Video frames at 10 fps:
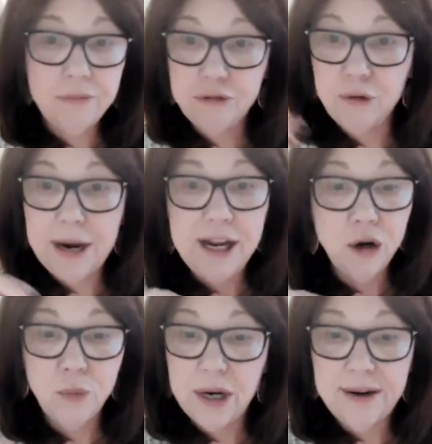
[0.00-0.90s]
train or
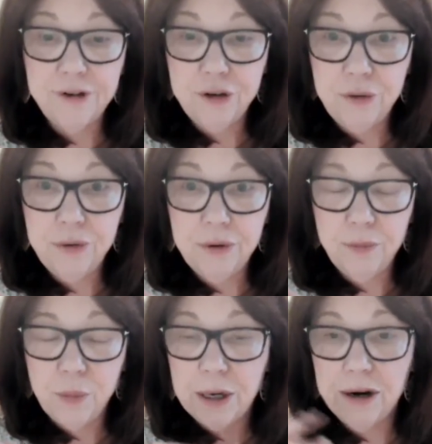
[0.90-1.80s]

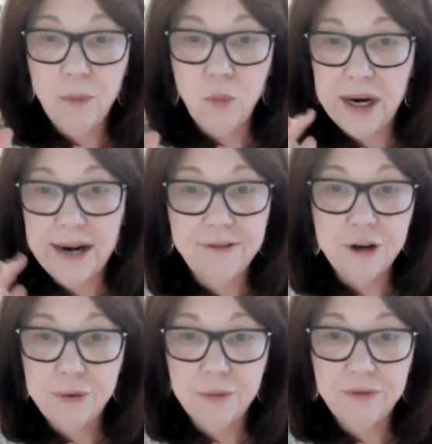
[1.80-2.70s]

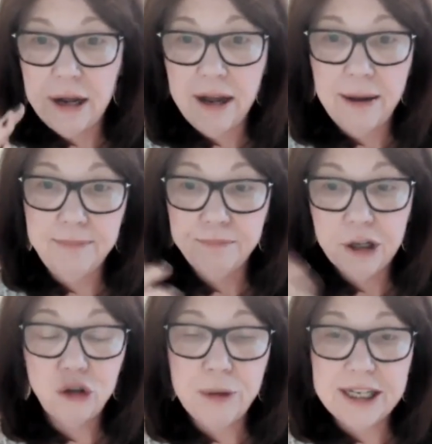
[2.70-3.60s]
whatever
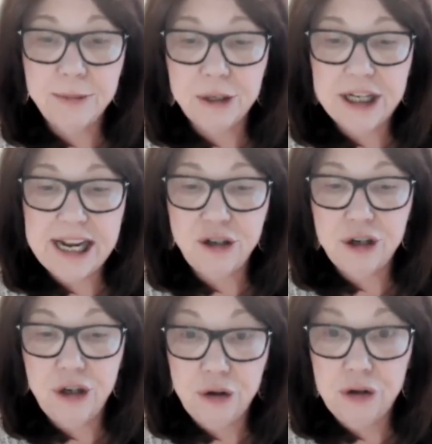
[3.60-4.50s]

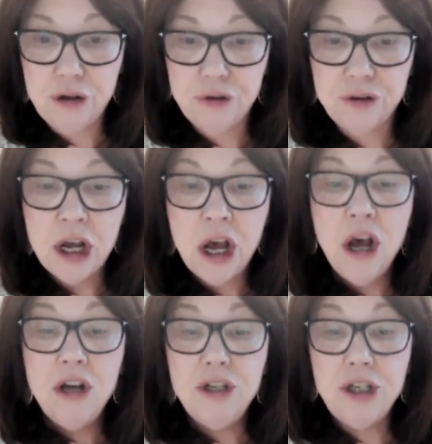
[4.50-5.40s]
transportation you use.
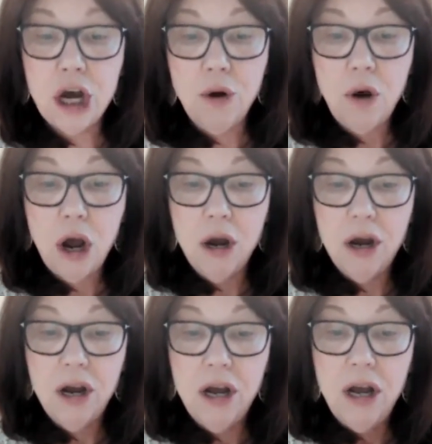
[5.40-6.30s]
So
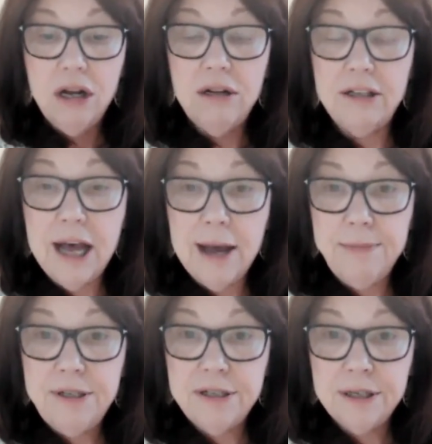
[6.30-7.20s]

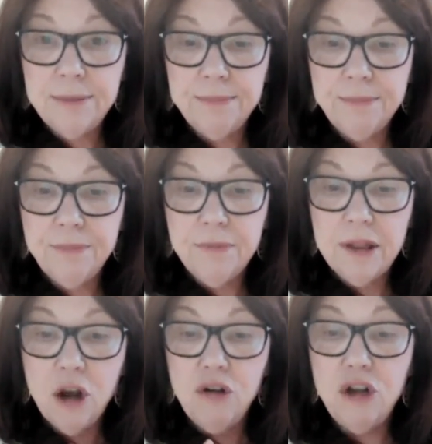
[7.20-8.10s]
clubs,
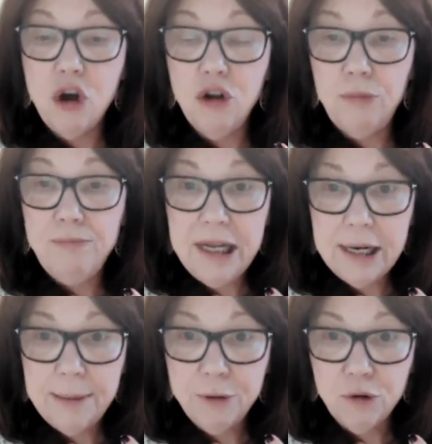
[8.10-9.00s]
local
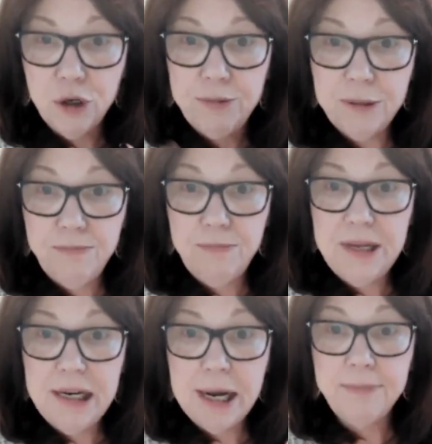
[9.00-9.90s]
meetup groups,
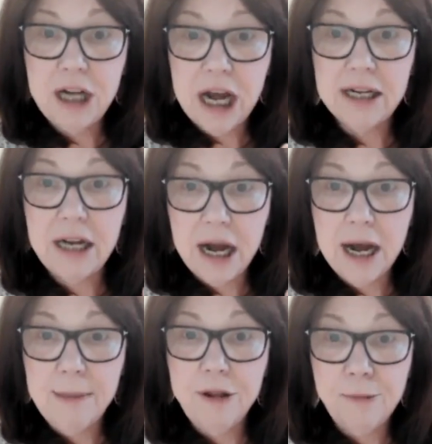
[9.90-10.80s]

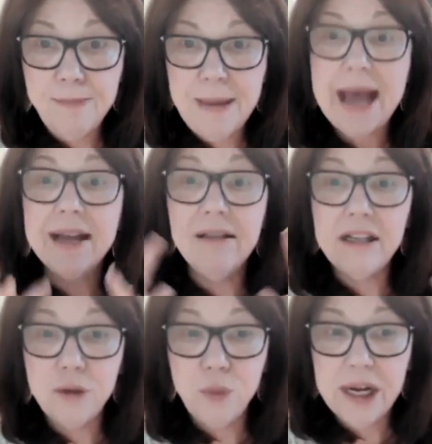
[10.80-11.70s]
meetup.com, they're back in the
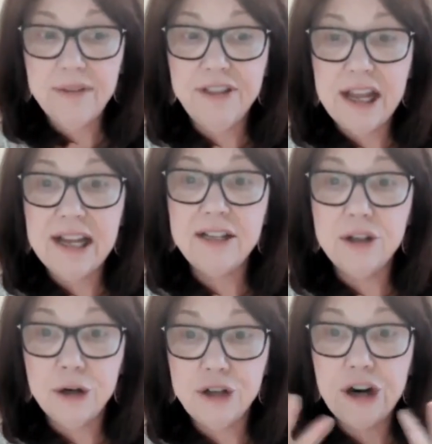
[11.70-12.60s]
swing of things.
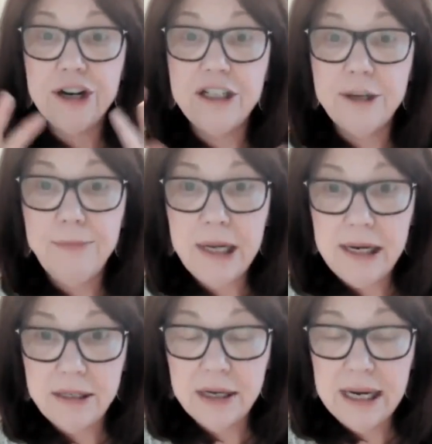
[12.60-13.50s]
They're starting to
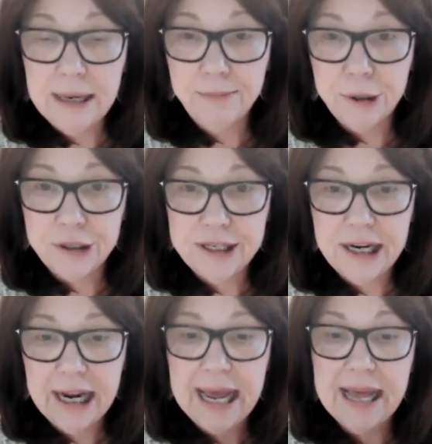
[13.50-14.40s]
meet in person
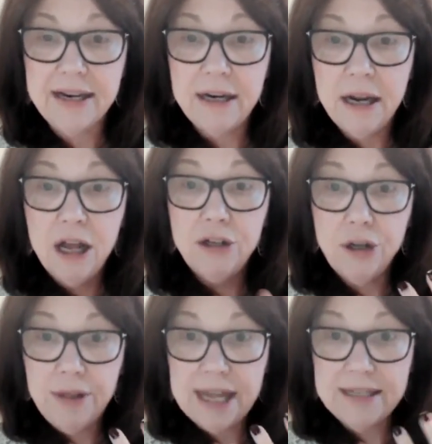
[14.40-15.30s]
again.
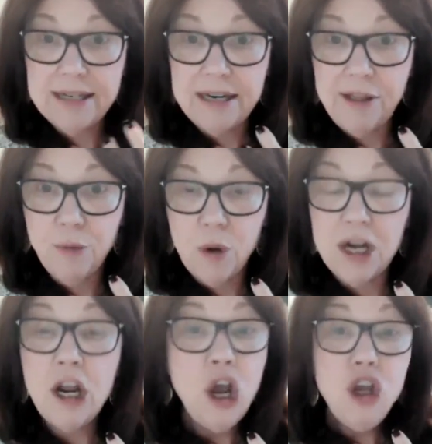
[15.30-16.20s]
So that's another one.
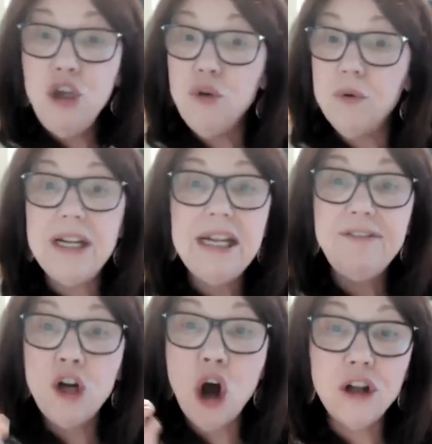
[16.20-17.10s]
You could
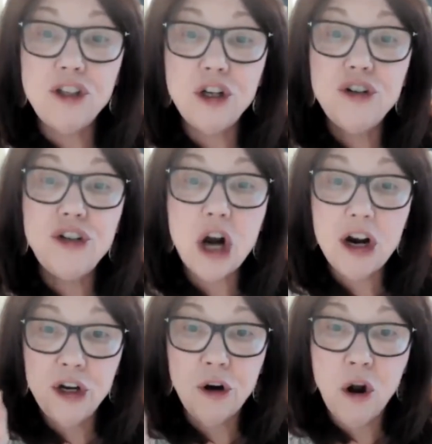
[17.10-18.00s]
even also
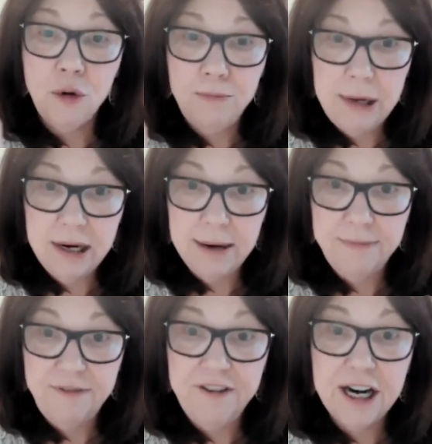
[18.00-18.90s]
start your own meetup.
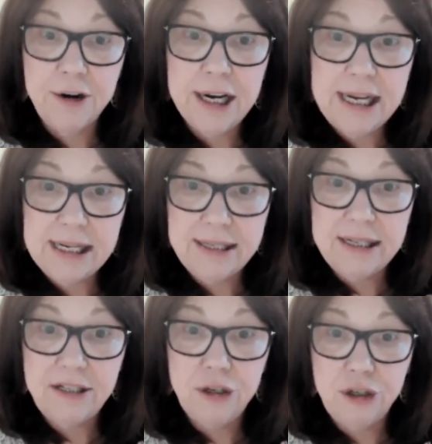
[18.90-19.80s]
Very easy
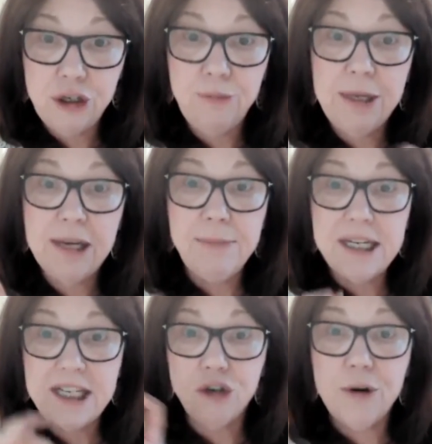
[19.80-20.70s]
to do. Be
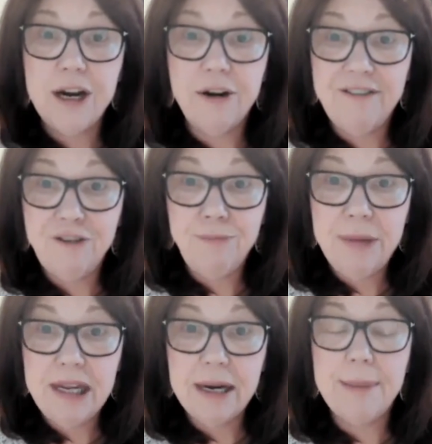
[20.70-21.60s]
administrator of a
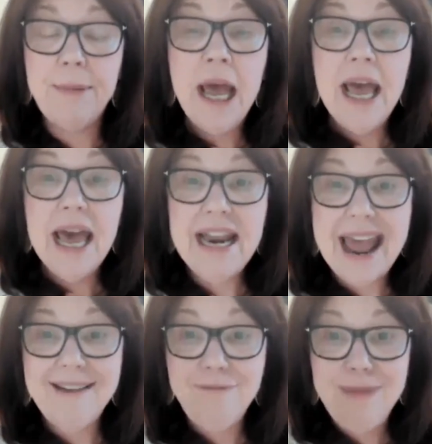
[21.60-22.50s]
meetup and
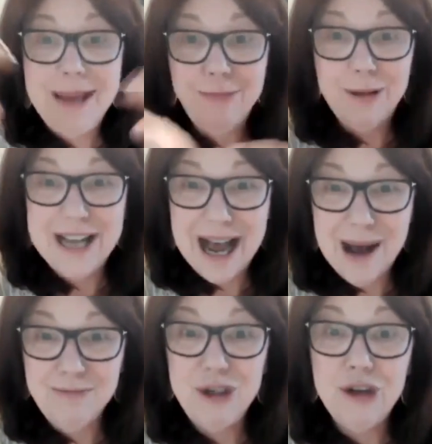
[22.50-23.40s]
have people
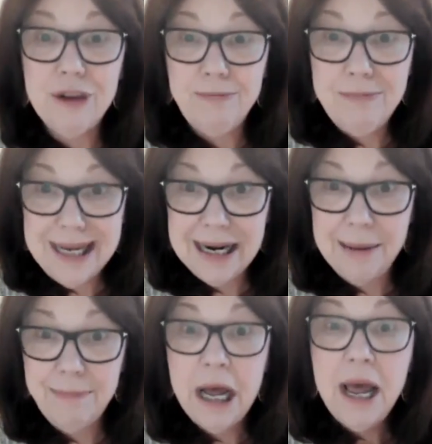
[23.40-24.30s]
come to the
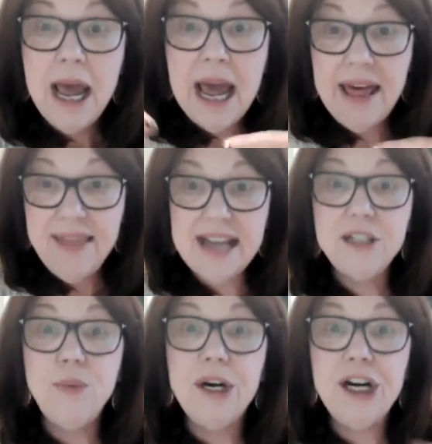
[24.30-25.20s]
meetup. And
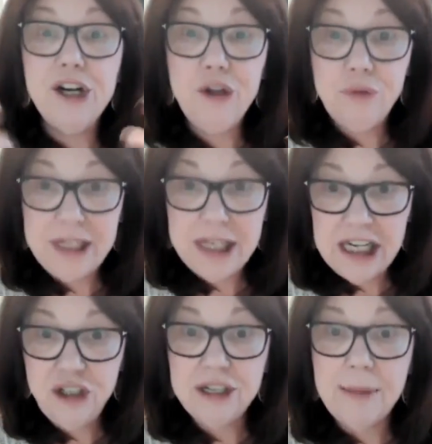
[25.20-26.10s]
that's where you
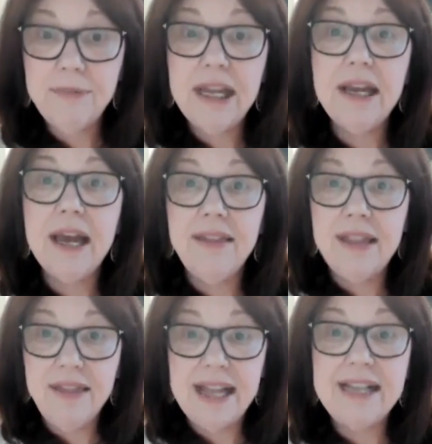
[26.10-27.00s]
teach something and
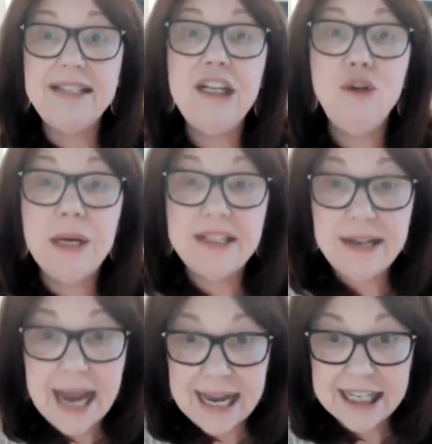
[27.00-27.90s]
then they see you as
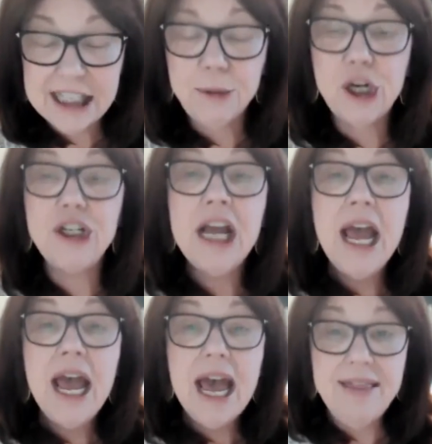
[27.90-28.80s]
an expert
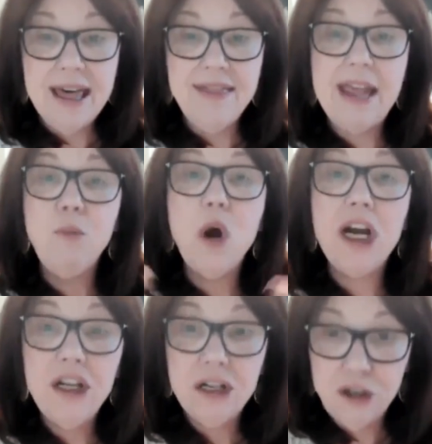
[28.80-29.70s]
and then they want
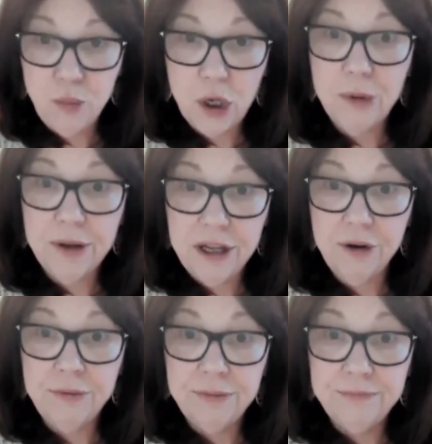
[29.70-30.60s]
to work with you.